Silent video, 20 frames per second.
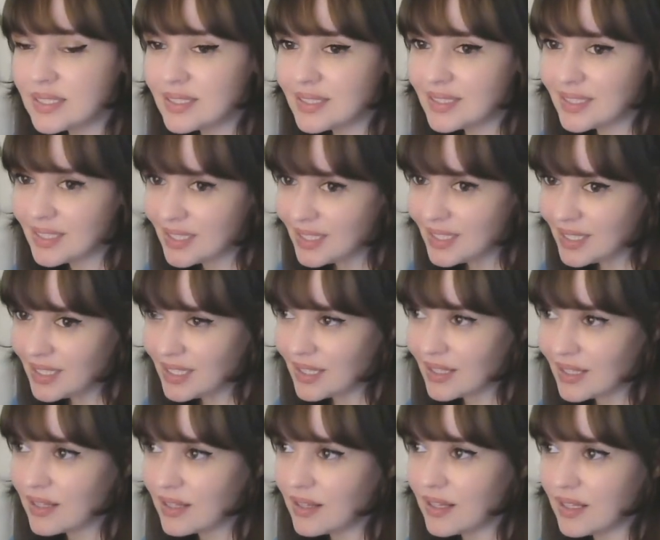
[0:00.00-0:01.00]

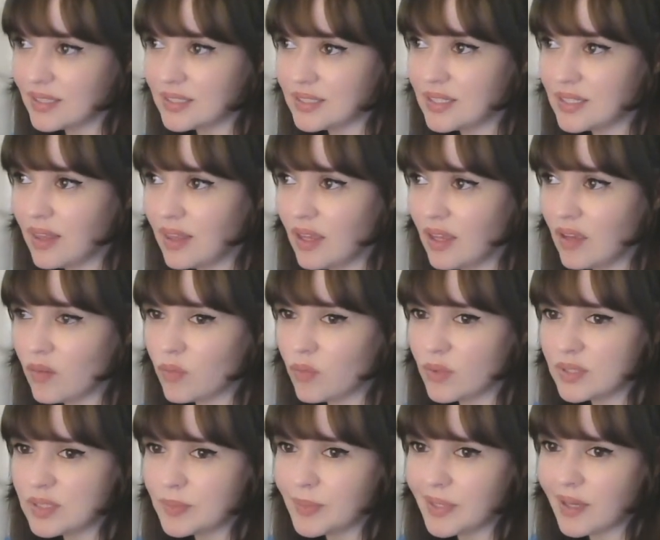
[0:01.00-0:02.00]
think what's
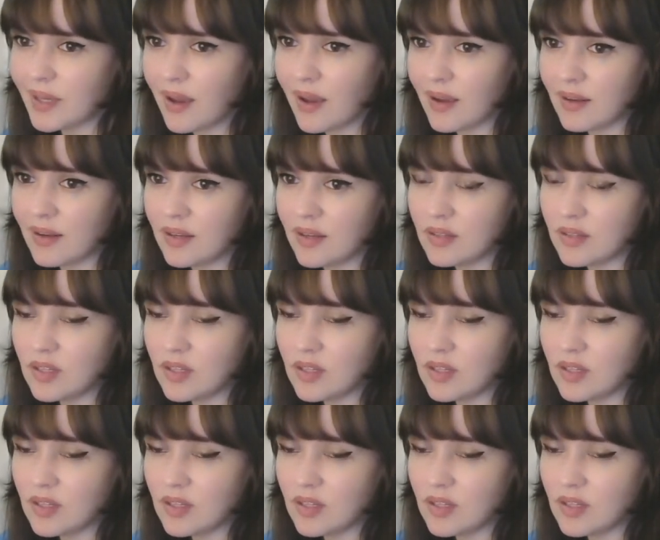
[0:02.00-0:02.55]
behind it.